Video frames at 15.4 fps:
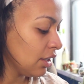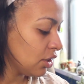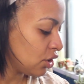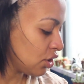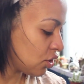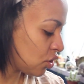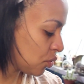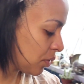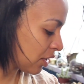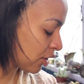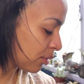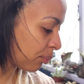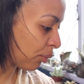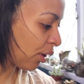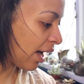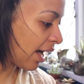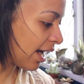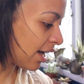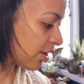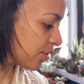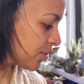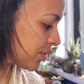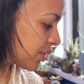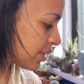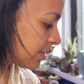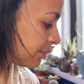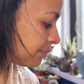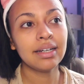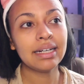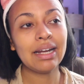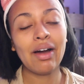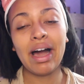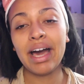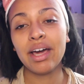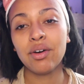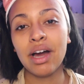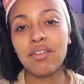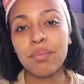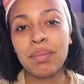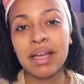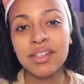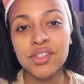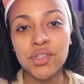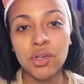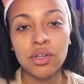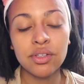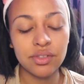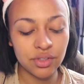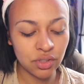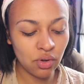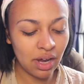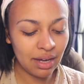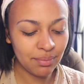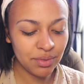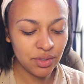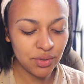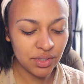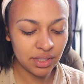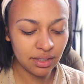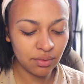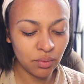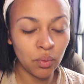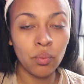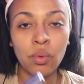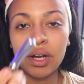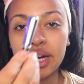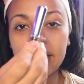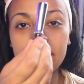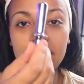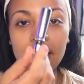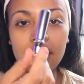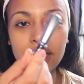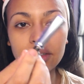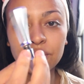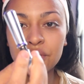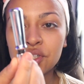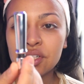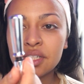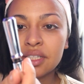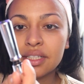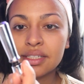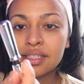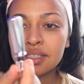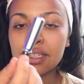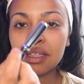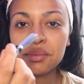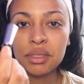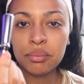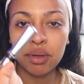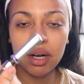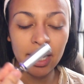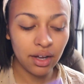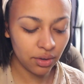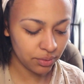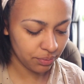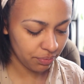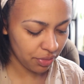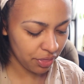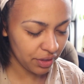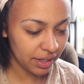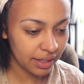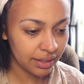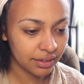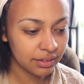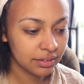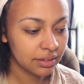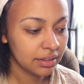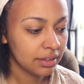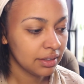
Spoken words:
She's doing her brows. Now, I don't have a pencil, so I'm using what I got, which is this Gimme Brow thing.